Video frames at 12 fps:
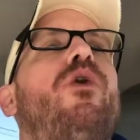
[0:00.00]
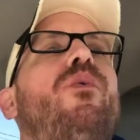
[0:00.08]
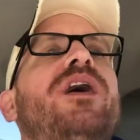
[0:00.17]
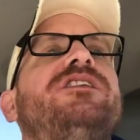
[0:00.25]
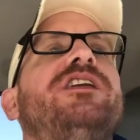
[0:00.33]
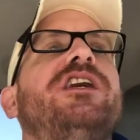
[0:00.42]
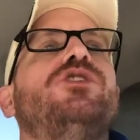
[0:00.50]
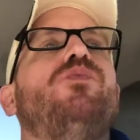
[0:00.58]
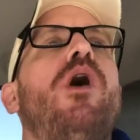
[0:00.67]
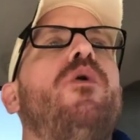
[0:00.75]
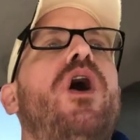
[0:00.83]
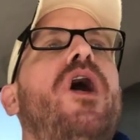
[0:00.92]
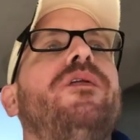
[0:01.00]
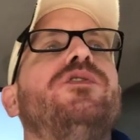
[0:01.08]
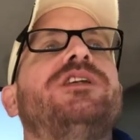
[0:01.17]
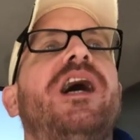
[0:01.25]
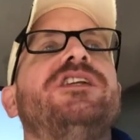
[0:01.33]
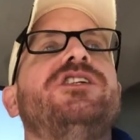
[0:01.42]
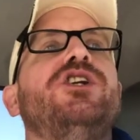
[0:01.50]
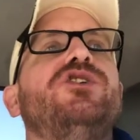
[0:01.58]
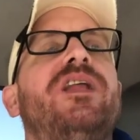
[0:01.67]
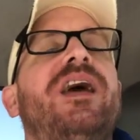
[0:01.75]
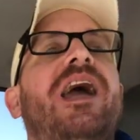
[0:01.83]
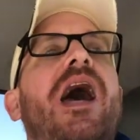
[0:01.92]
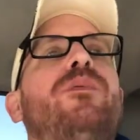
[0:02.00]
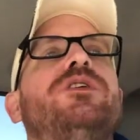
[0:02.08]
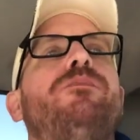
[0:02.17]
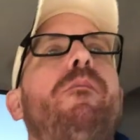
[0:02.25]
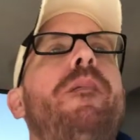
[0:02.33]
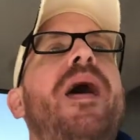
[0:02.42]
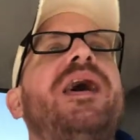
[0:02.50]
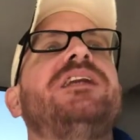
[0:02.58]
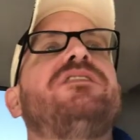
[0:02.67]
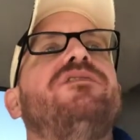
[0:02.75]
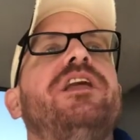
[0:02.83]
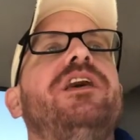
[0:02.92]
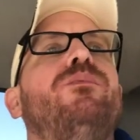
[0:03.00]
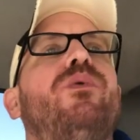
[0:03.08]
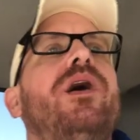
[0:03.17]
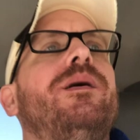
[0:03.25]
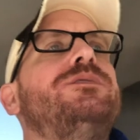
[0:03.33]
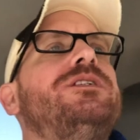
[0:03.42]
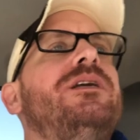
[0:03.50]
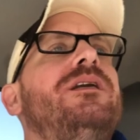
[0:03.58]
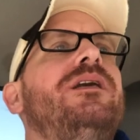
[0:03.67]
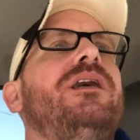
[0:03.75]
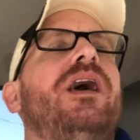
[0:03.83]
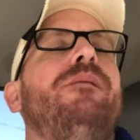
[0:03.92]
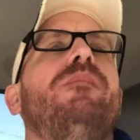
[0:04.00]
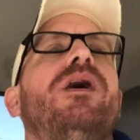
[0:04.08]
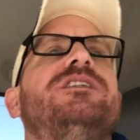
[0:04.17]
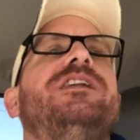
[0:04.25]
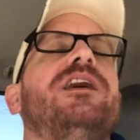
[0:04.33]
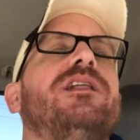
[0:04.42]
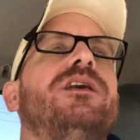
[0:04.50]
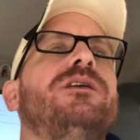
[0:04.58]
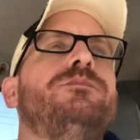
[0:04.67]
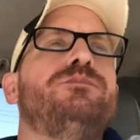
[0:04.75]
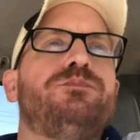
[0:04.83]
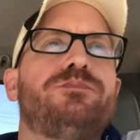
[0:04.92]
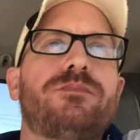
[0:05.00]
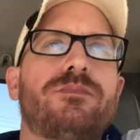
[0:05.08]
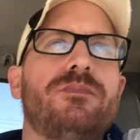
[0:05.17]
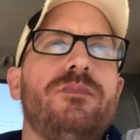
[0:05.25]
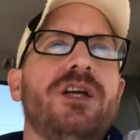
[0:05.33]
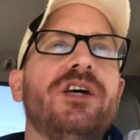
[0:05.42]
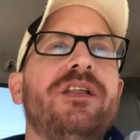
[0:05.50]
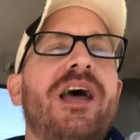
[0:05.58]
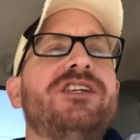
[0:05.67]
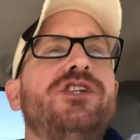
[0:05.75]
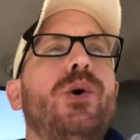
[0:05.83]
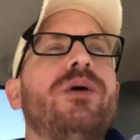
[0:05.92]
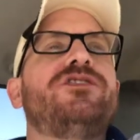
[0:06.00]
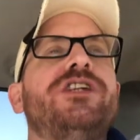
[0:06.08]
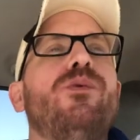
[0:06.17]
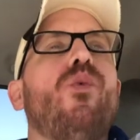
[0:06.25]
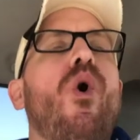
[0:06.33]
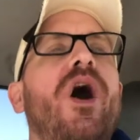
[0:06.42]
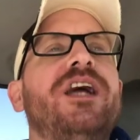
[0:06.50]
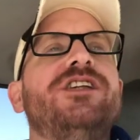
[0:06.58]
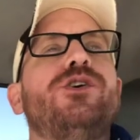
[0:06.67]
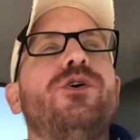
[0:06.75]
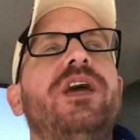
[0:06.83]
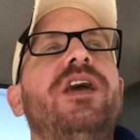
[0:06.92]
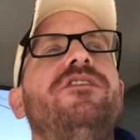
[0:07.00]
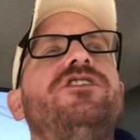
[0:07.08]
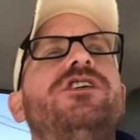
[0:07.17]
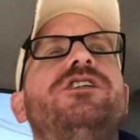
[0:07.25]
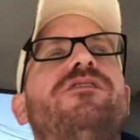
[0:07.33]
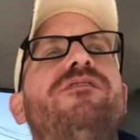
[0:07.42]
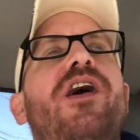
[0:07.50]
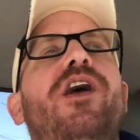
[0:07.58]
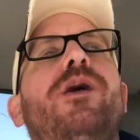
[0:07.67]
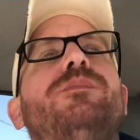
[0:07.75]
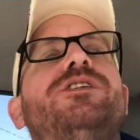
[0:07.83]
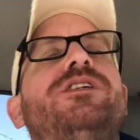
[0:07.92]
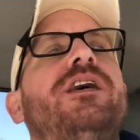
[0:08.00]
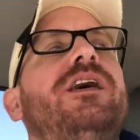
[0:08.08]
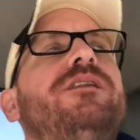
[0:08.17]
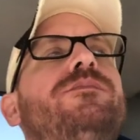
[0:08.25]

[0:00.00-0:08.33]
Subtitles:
part of wrestling as well, where all those guys are using. That guy was massively ripped and muscular, and that's UFC 1. So even since the very